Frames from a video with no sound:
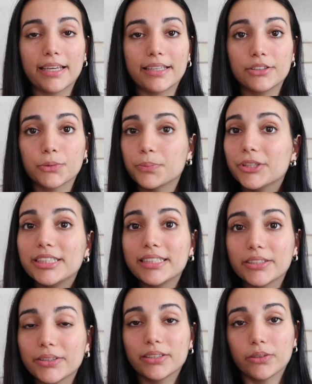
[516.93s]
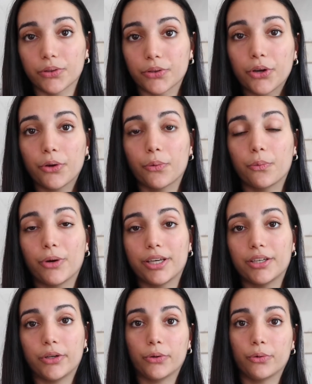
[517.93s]
and your body does not know
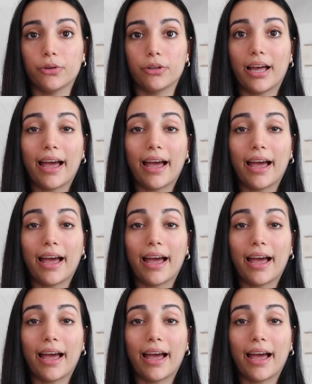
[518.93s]
when you'll